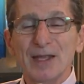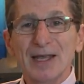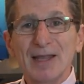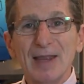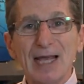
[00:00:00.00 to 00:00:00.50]

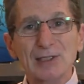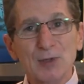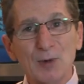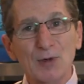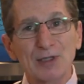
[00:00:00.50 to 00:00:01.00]
And that's
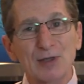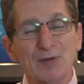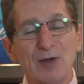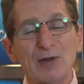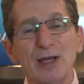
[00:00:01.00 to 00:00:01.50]
according to the
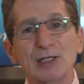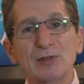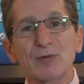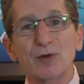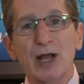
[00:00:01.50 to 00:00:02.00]

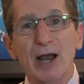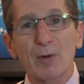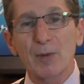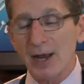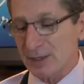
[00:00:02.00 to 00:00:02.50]
Foundation for
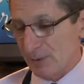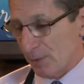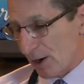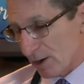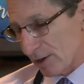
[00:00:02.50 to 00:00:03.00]
Chiropractic
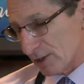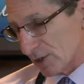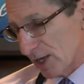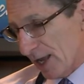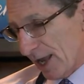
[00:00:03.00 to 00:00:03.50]
Progress
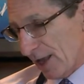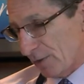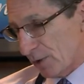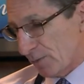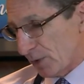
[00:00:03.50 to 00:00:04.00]
and
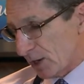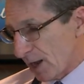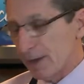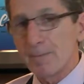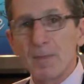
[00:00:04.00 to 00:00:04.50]
their book
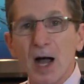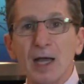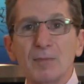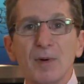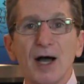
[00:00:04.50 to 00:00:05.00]
on
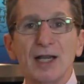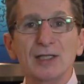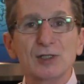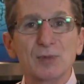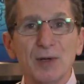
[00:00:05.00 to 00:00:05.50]
mind, body,
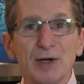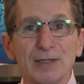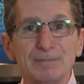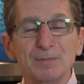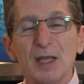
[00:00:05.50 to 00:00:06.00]
and
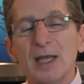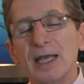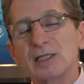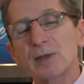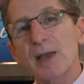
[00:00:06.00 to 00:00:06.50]
spirit.
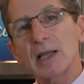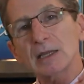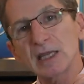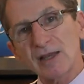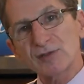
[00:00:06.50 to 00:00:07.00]
It's
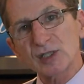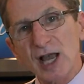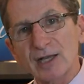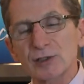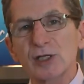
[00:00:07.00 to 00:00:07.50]
about
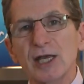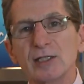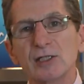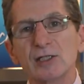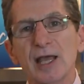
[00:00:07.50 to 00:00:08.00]
lifestyle
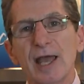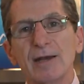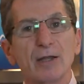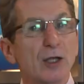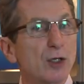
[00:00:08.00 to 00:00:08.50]
changes
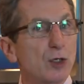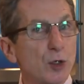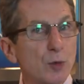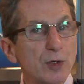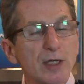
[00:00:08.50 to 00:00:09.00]
that
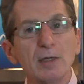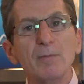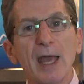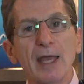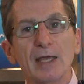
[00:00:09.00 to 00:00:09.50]
you can
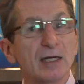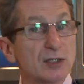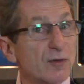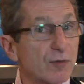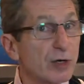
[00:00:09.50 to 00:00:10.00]
make, and it's
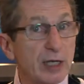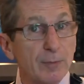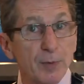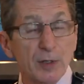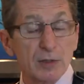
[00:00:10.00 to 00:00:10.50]
a free
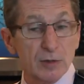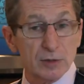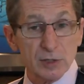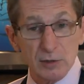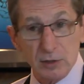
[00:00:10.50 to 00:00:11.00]
ebook.
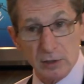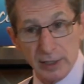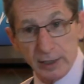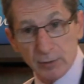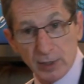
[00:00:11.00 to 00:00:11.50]
There's a little
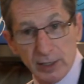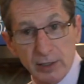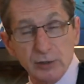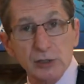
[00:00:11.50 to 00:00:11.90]
link right here.